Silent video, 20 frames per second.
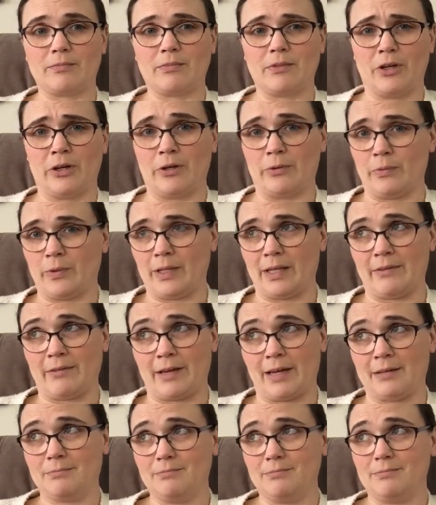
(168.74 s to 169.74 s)
I've
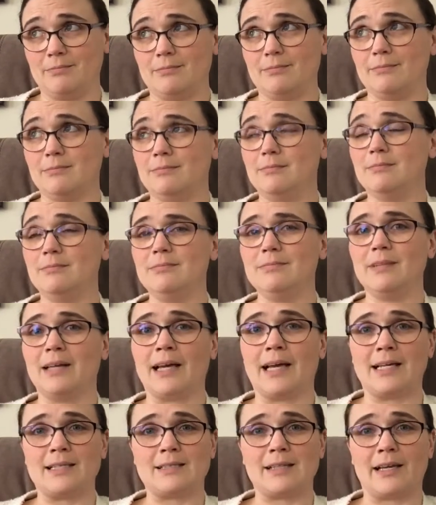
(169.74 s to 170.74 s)
got, I
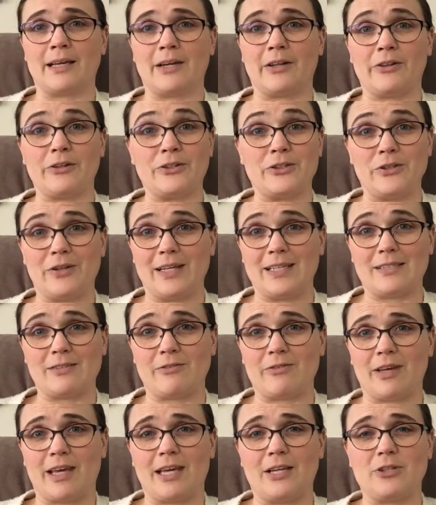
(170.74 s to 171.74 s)
guess, like another 2 days
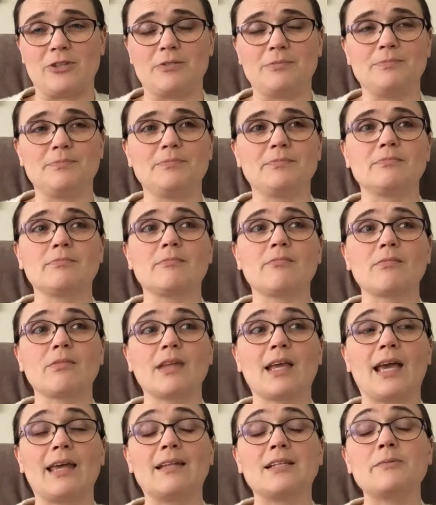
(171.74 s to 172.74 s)
of vacation.
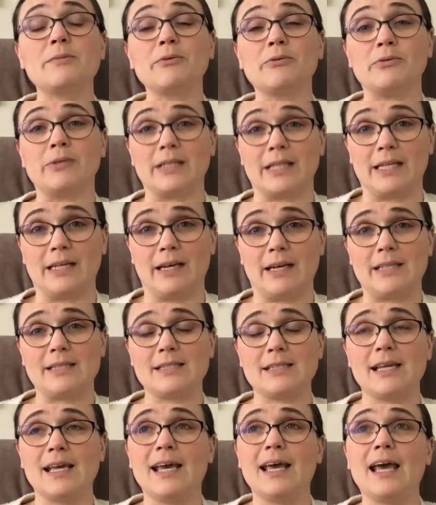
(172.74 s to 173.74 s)
And it's been really
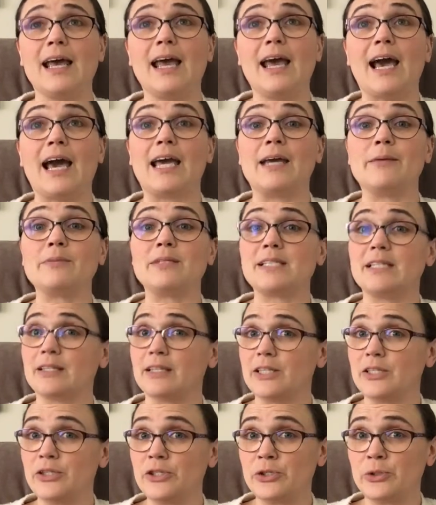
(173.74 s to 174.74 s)
nice. I am still
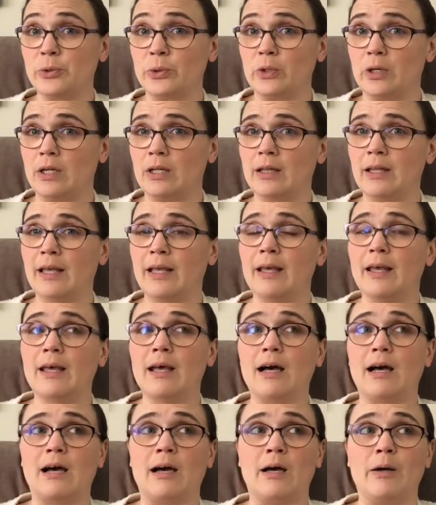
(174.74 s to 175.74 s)
in school.
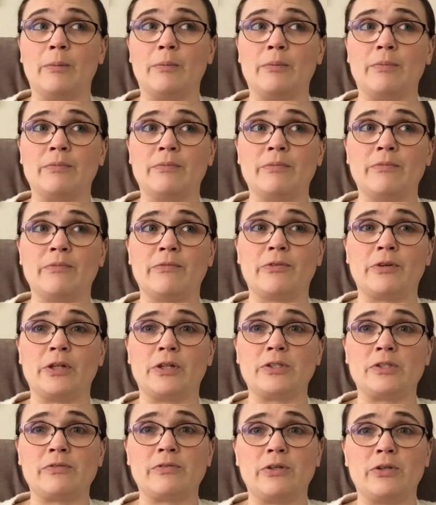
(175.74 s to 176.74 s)
For
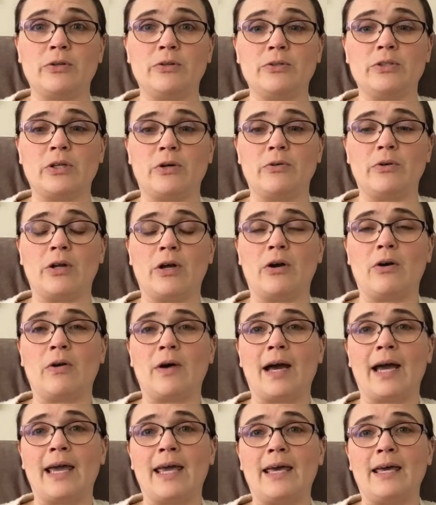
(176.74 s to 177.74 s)
those of you who don't know,
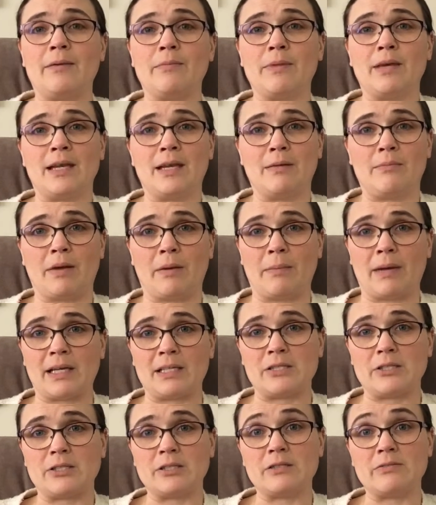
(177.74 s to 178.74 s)
I am getting my
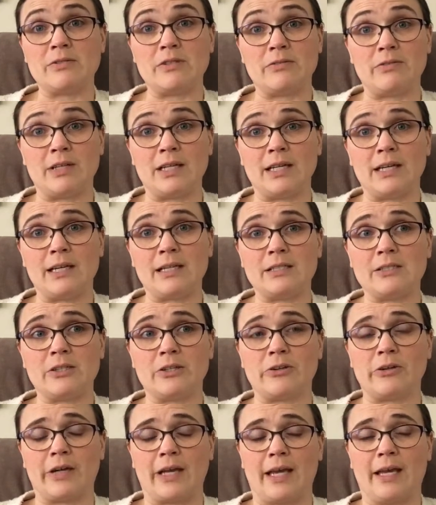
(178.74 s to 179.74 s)
Master's of Divinity
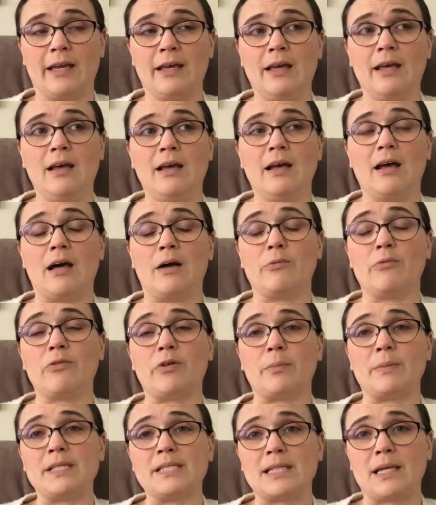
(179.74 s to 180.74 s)
degree
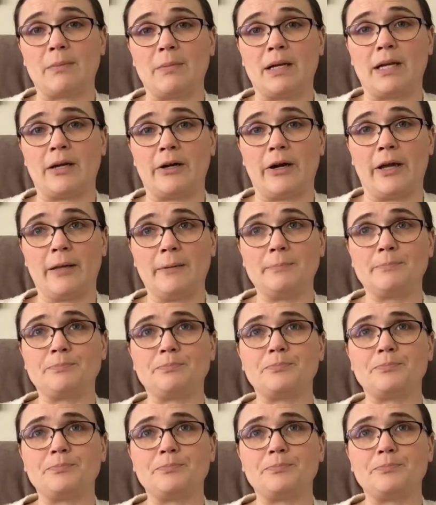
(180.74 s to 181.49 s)
from a seminary.